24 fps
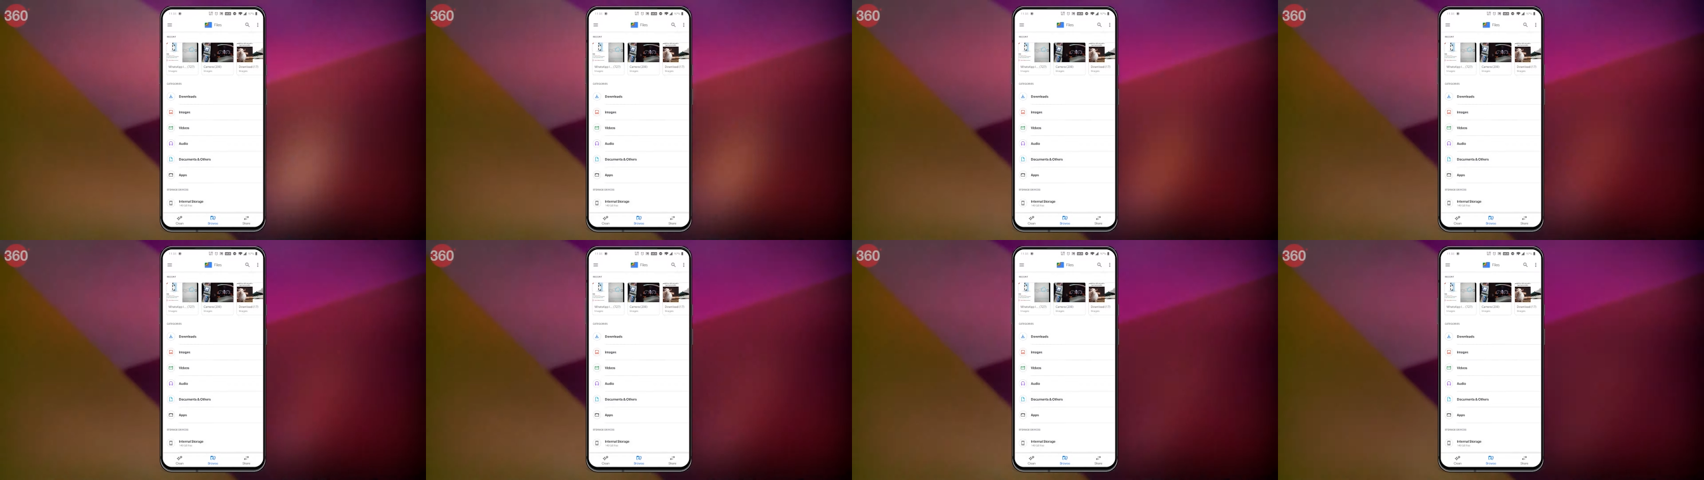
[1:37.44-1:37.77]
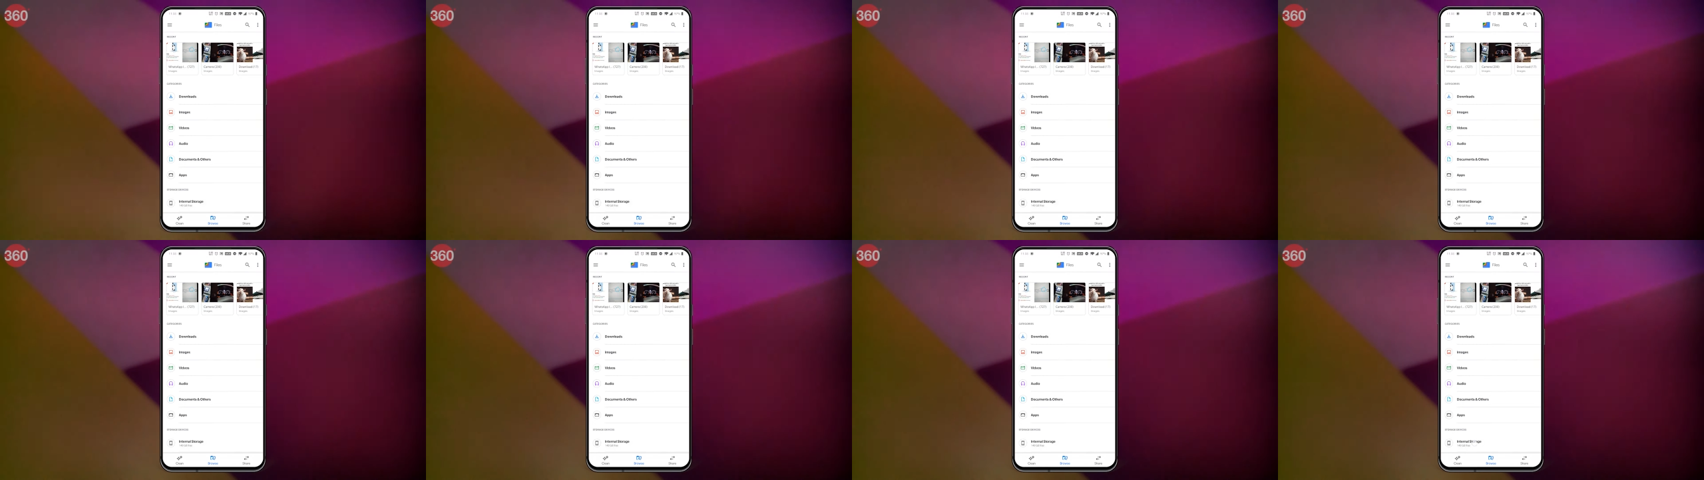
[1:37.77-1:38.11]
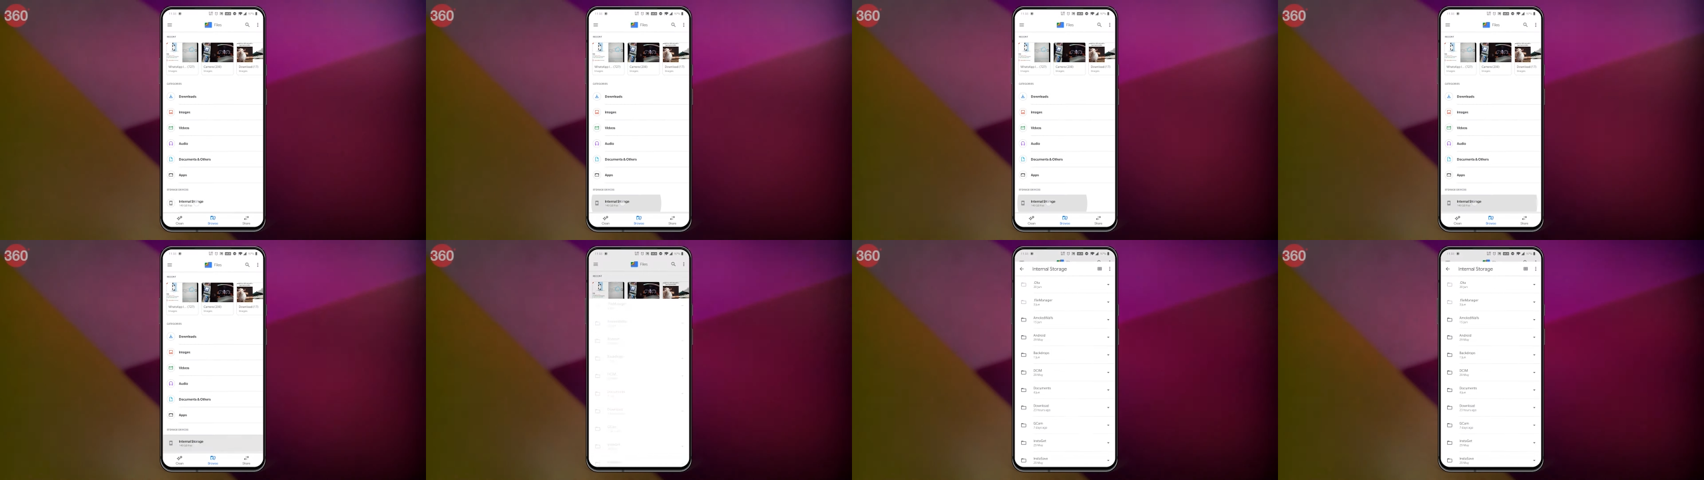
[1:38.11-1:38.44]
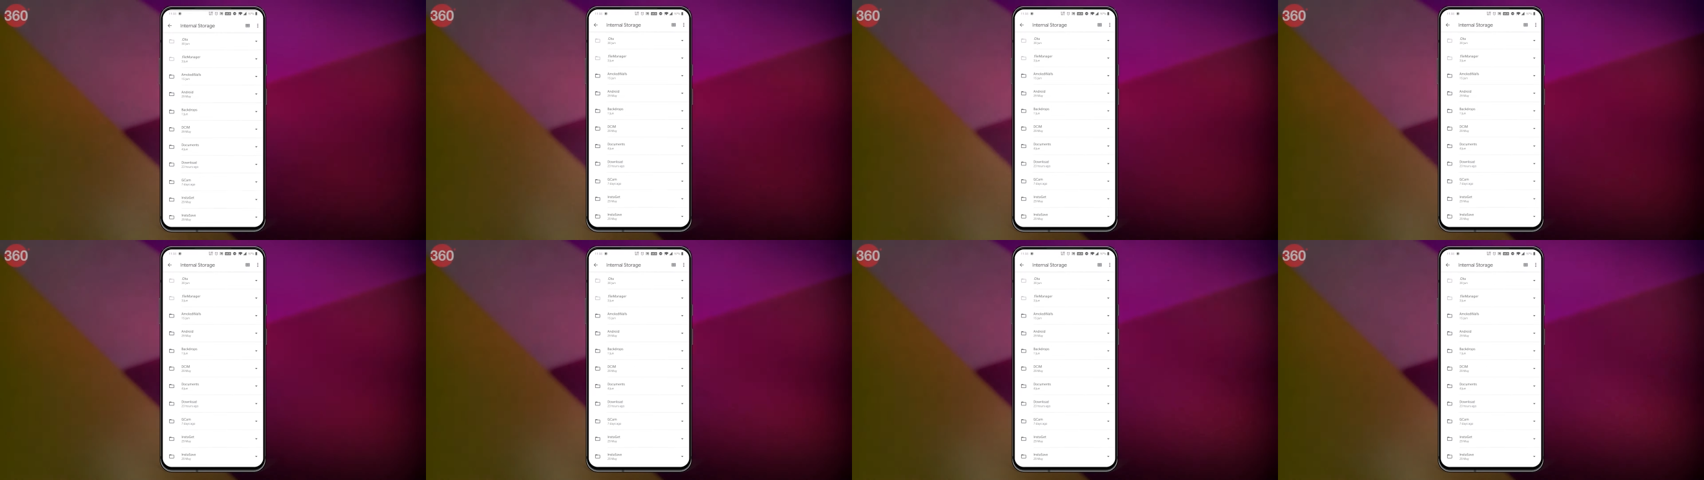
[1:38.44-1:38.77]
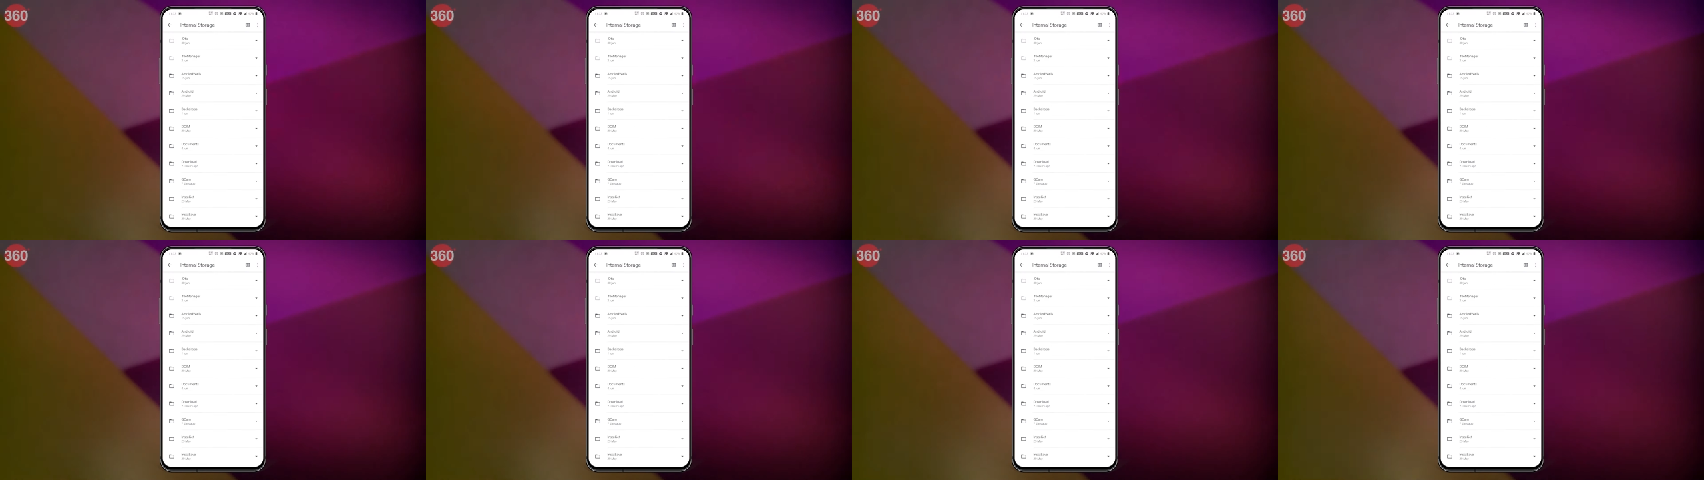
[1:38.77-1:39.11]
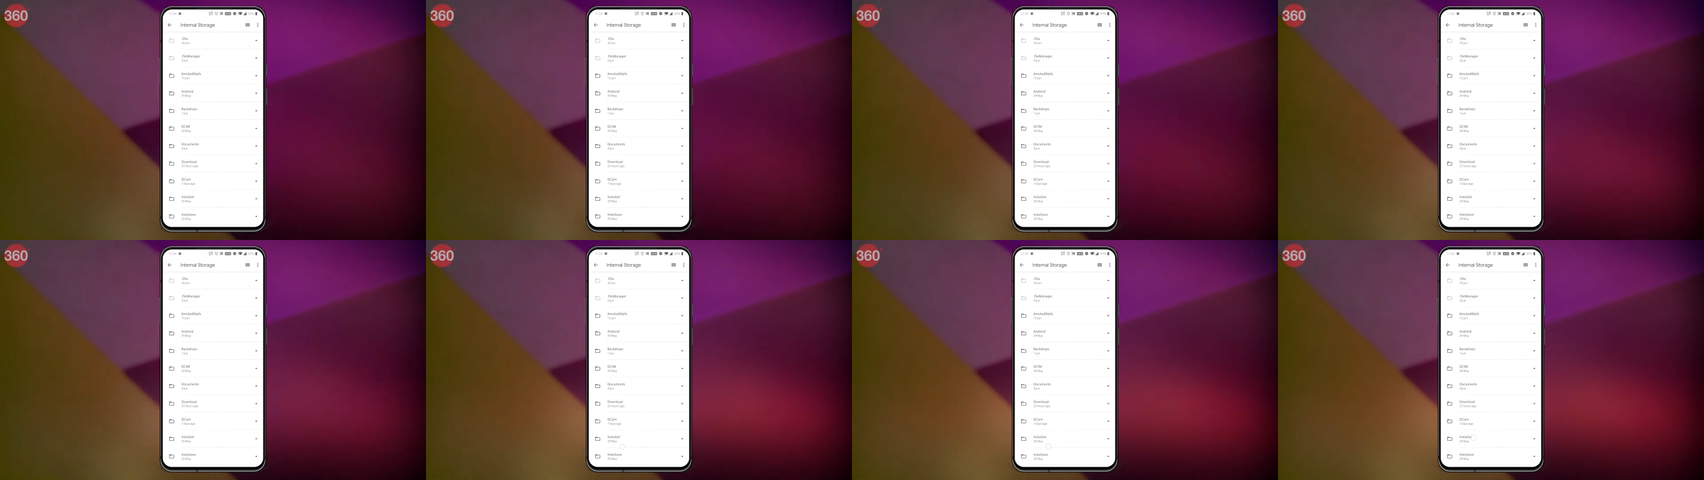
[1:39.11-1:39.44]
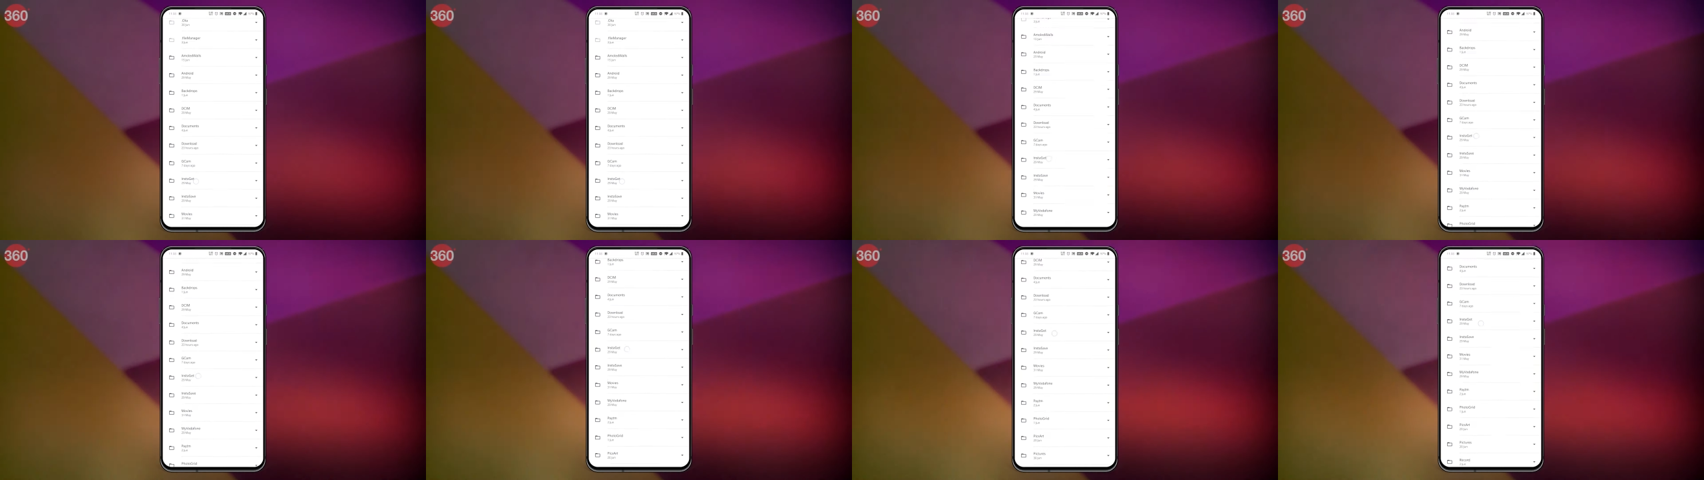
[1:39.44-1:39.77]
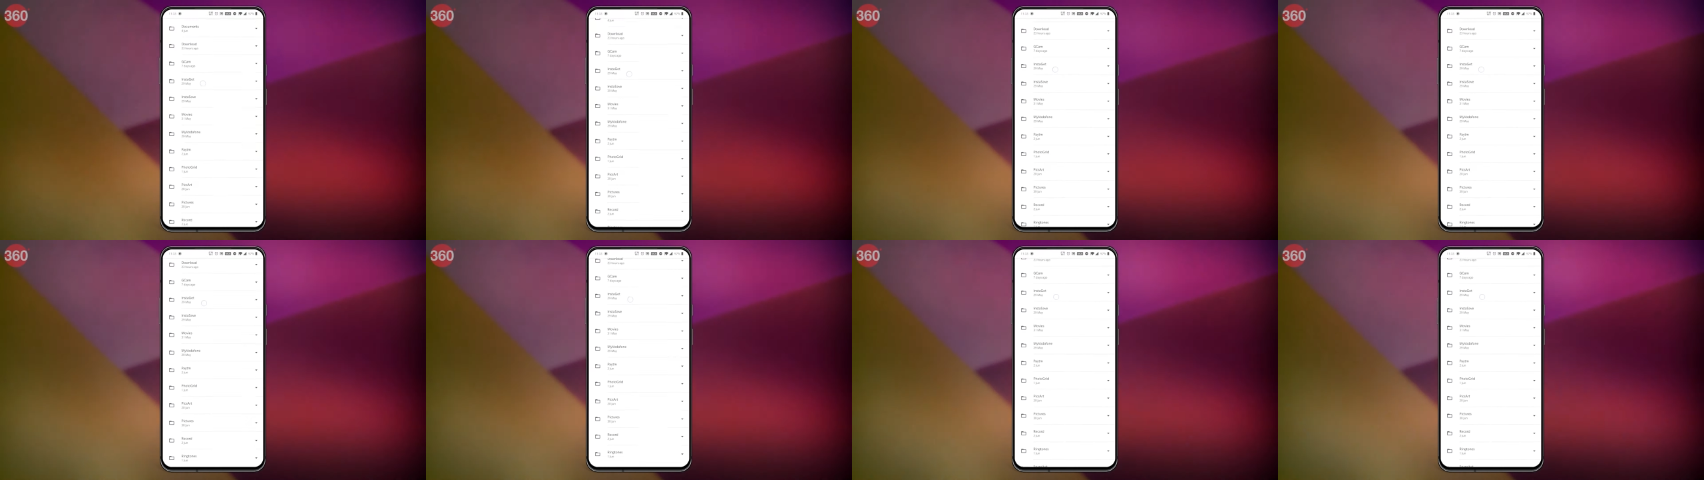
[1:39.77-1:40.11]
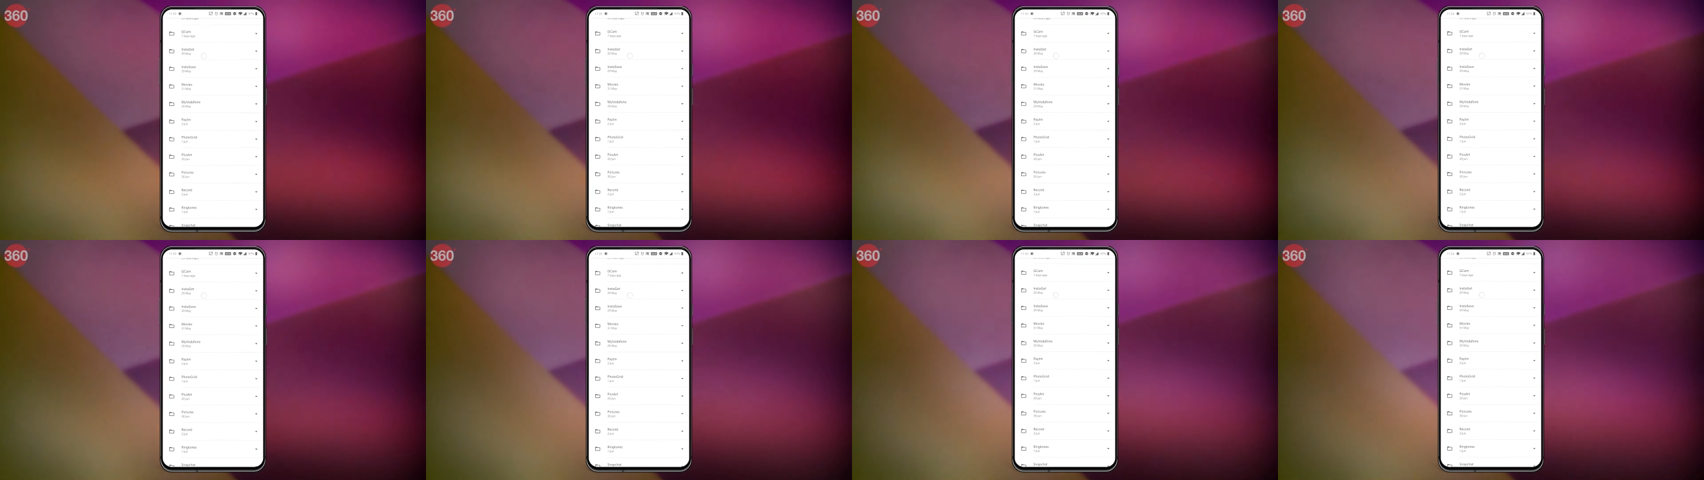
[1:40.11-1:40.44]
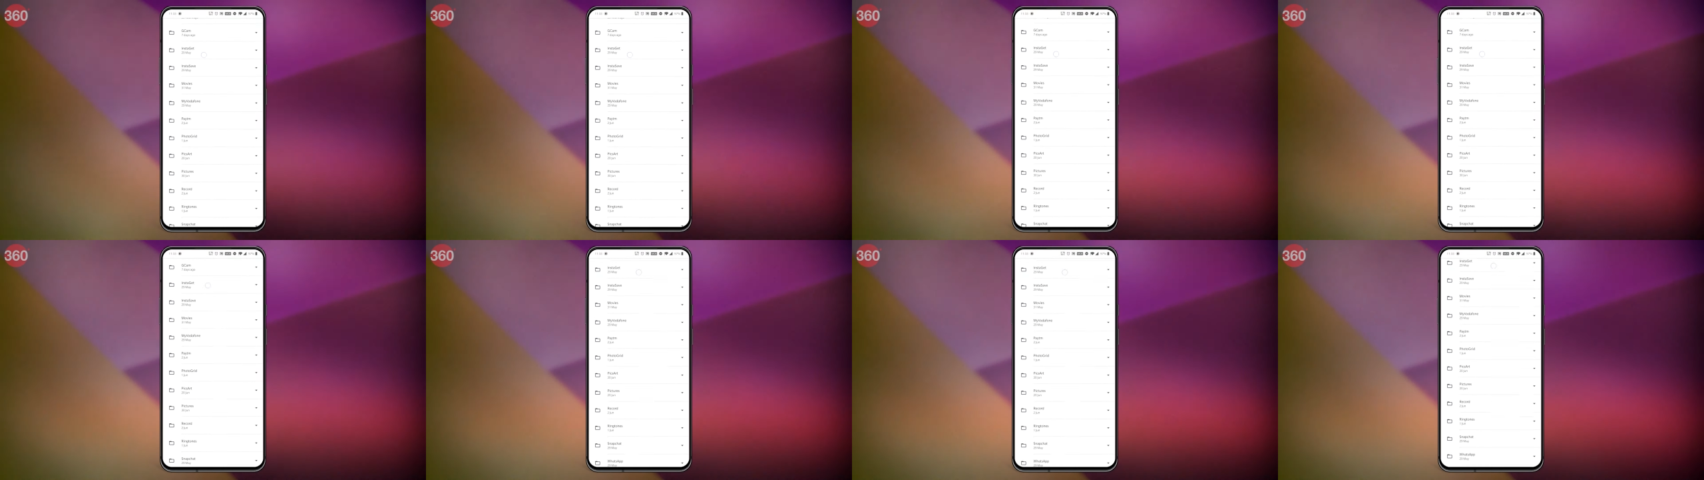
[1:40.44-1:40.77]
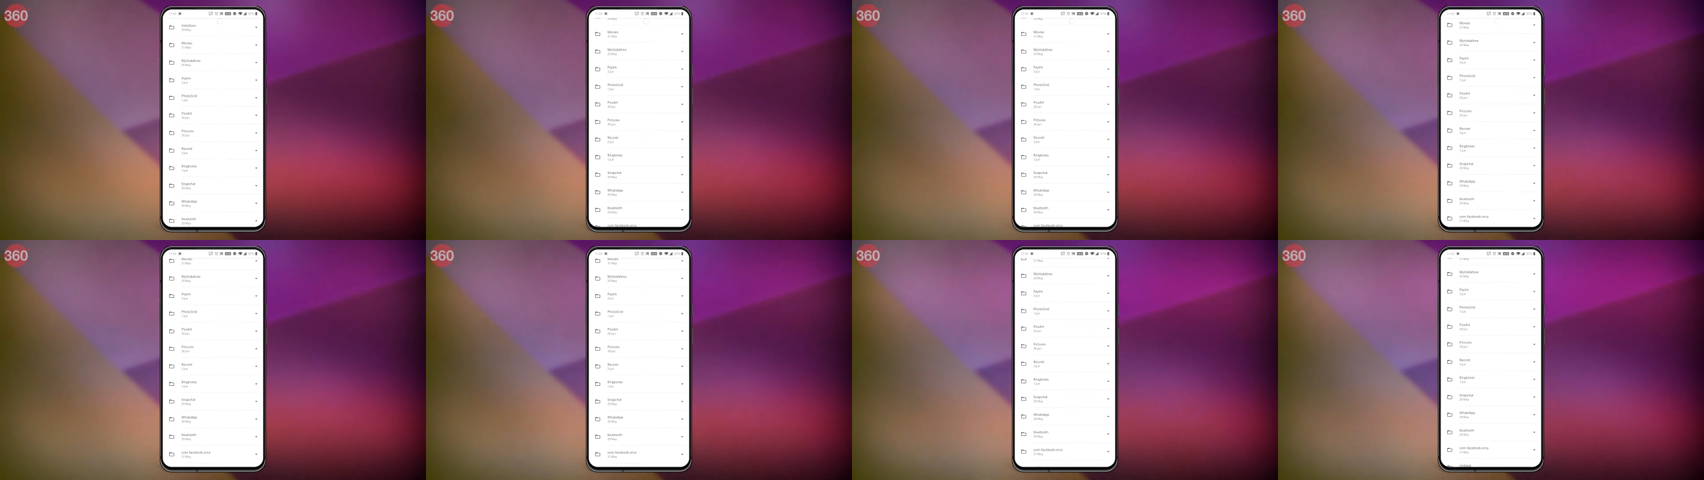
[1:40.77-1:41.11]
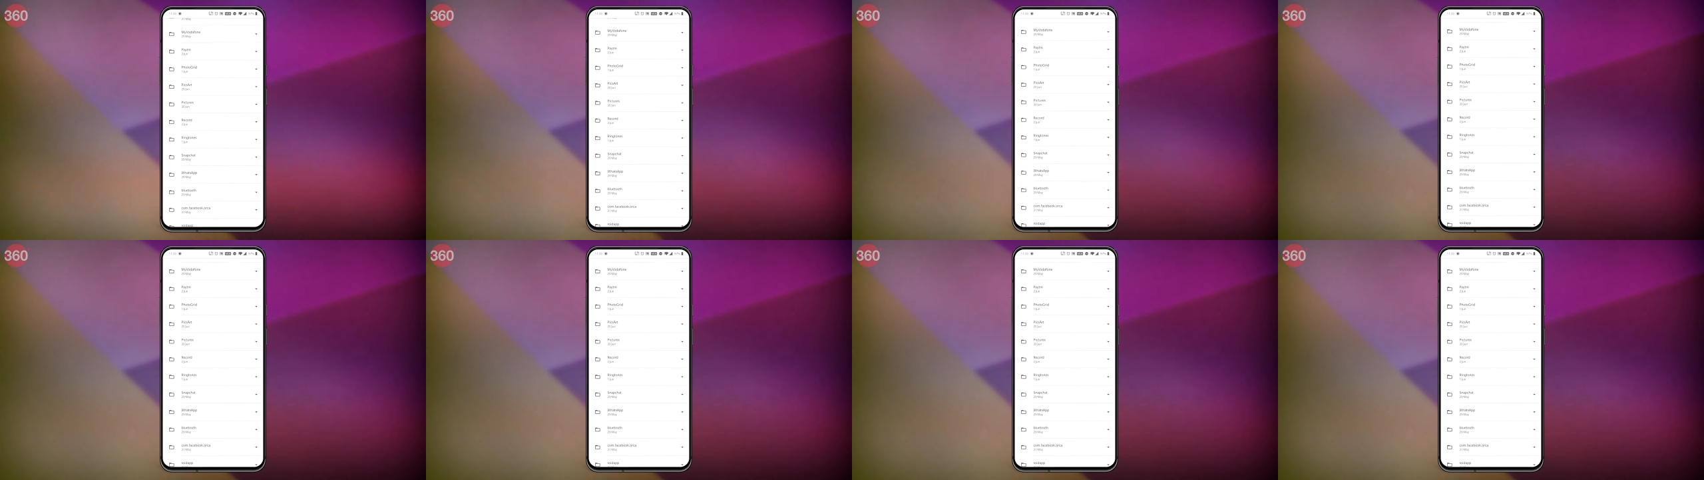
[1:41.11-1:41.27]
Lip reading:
Nobody's mouth can be seen.